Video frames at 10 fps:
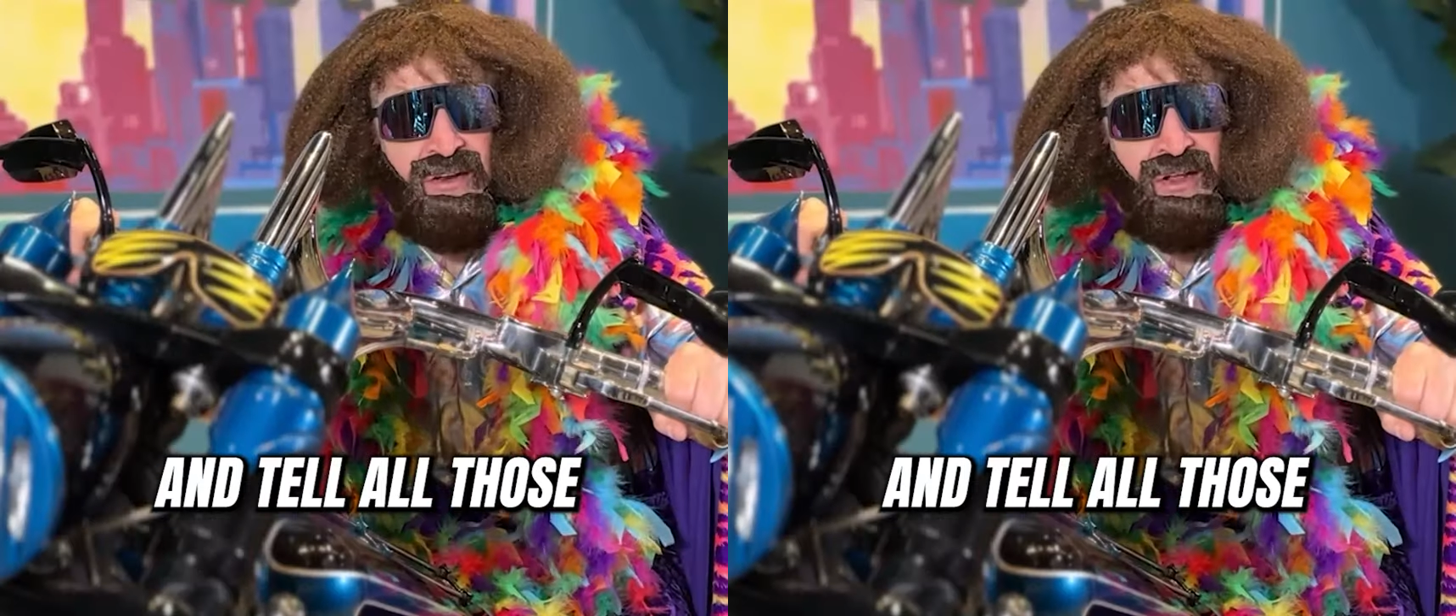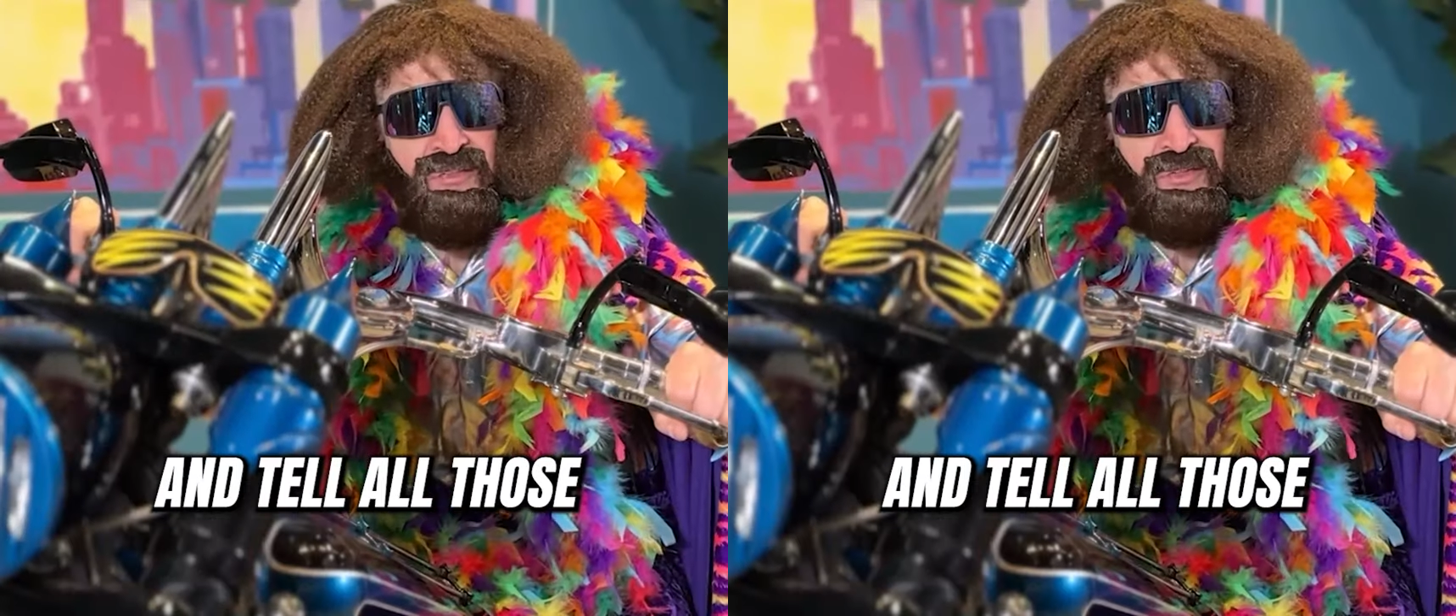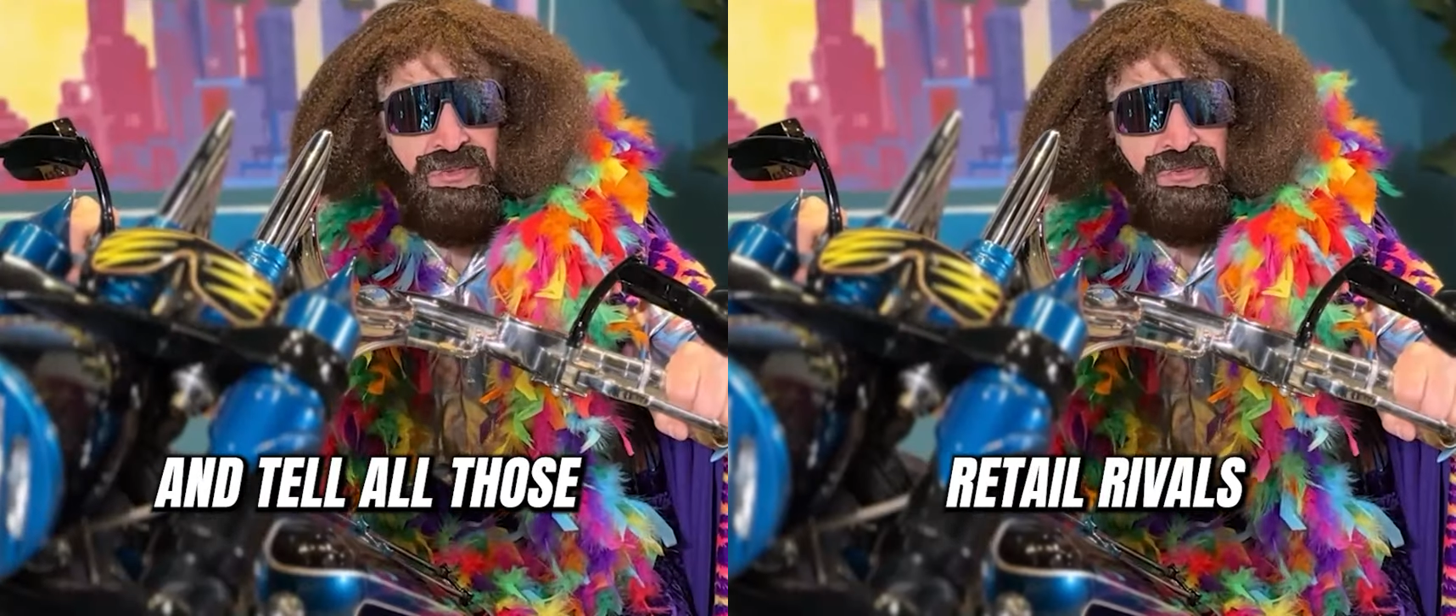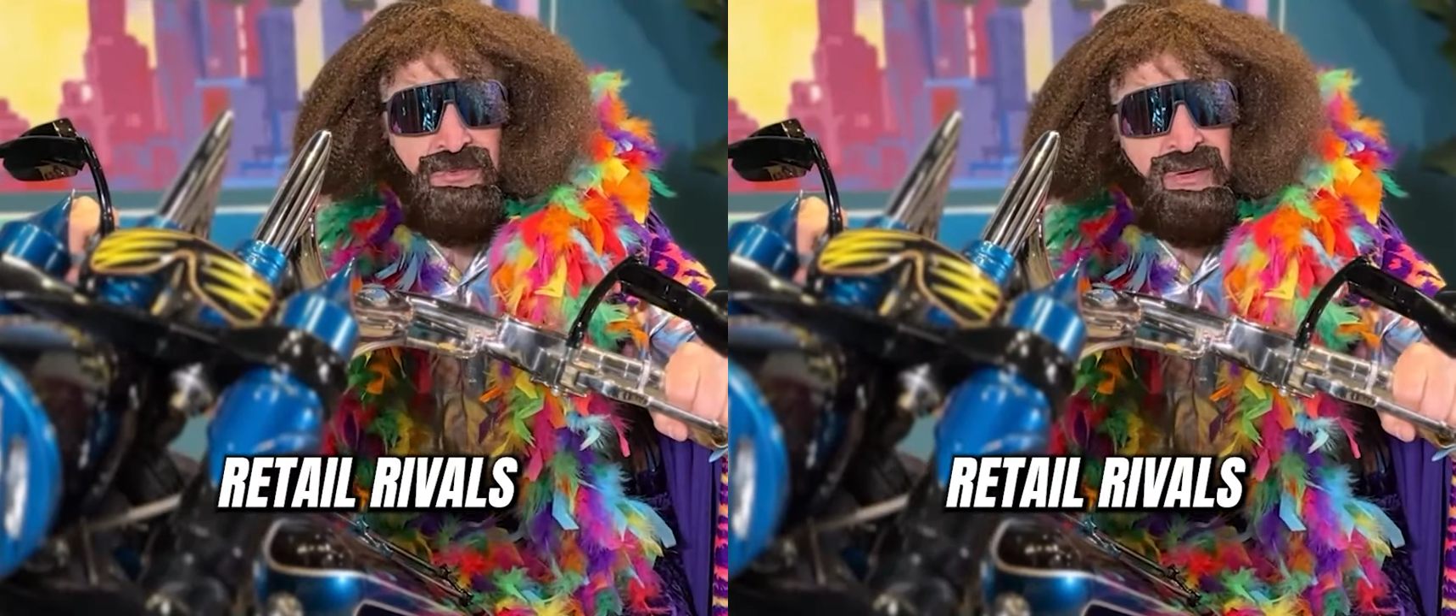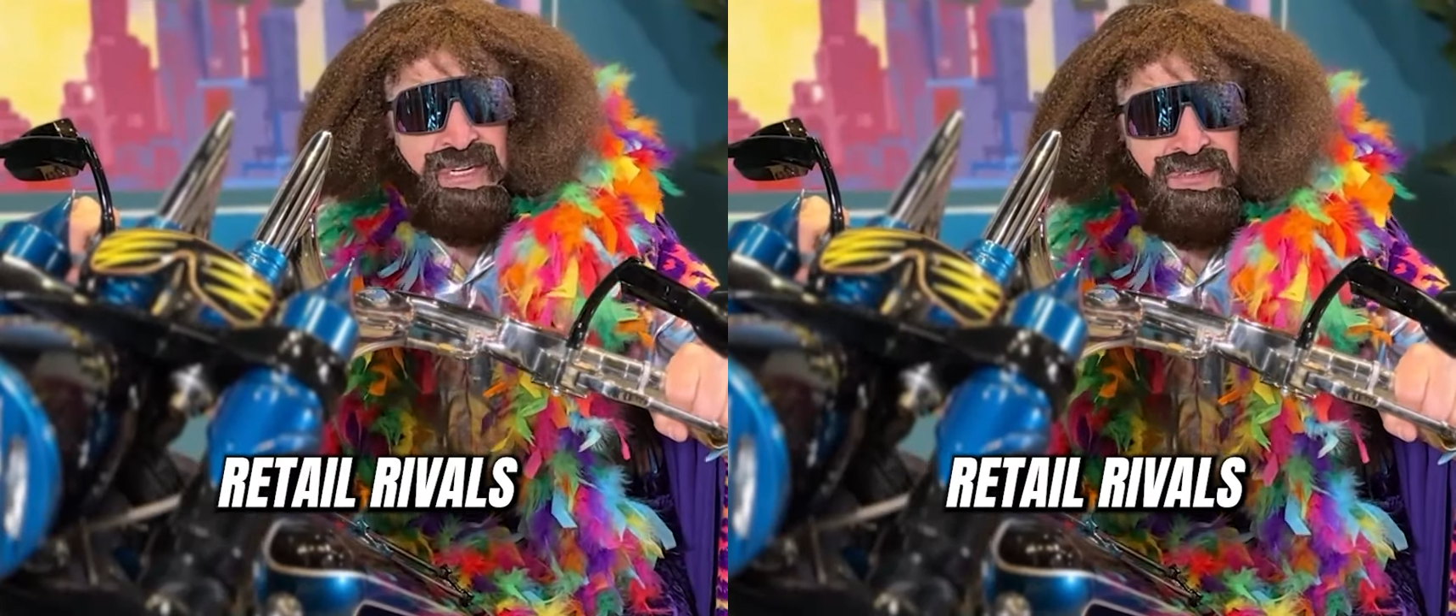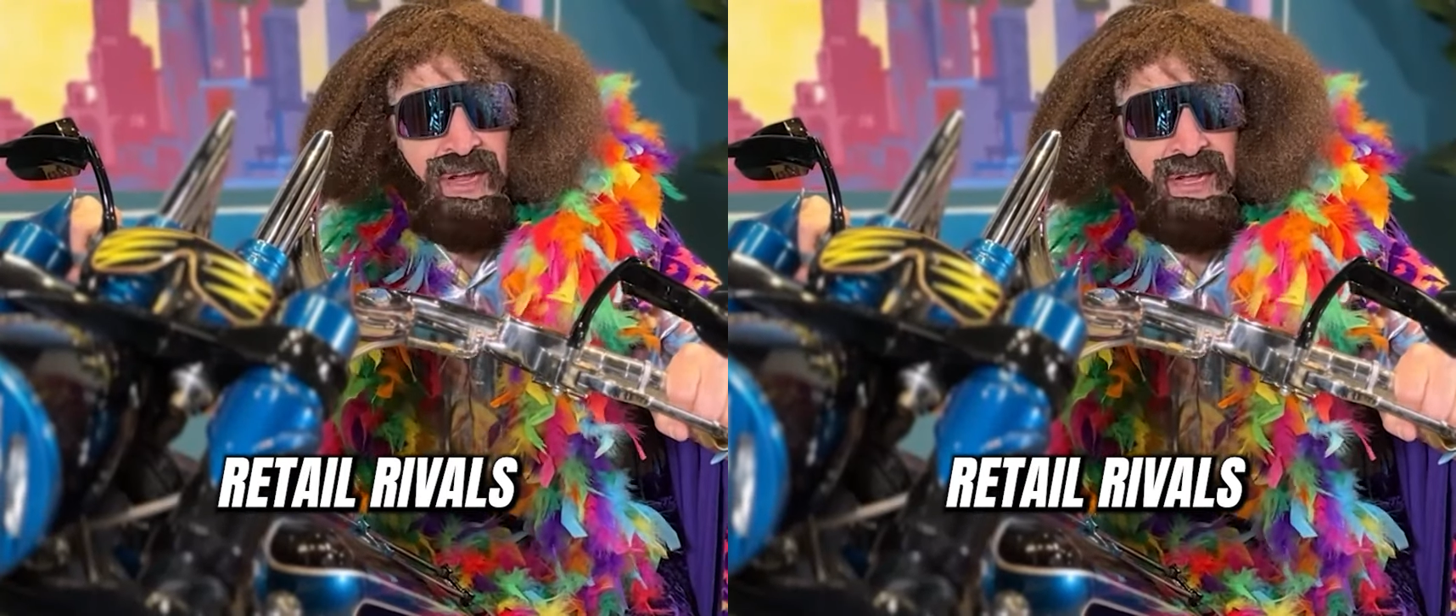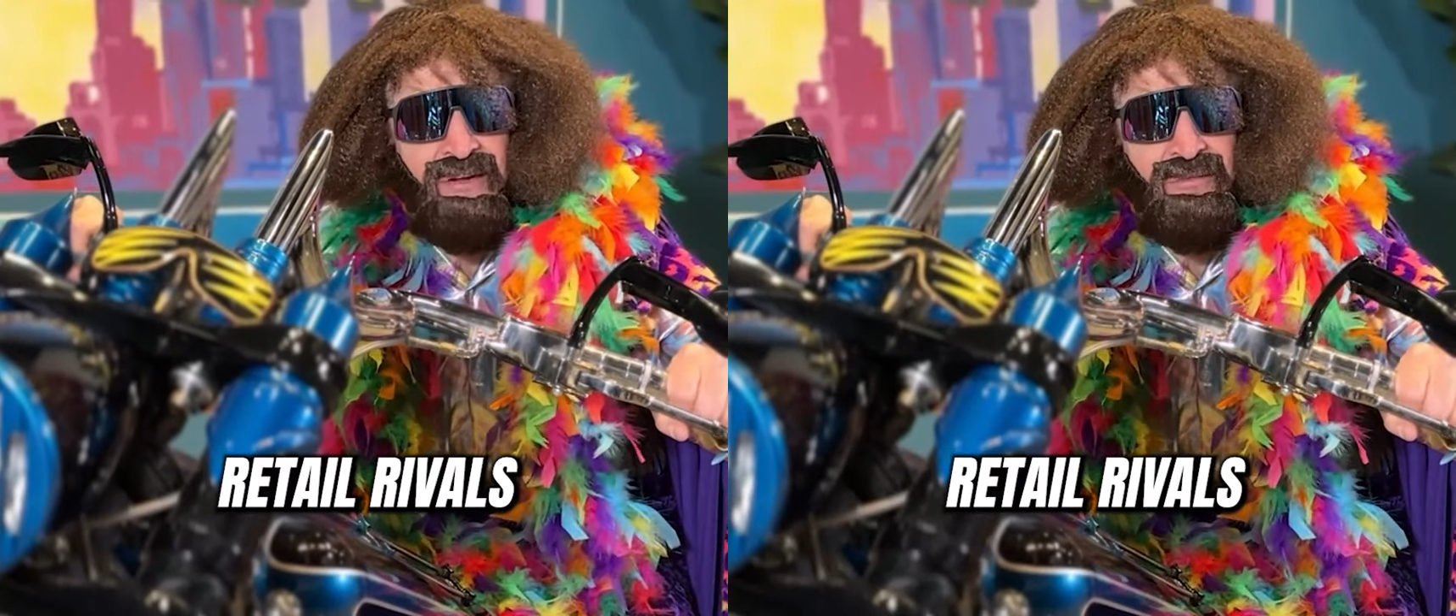all those retail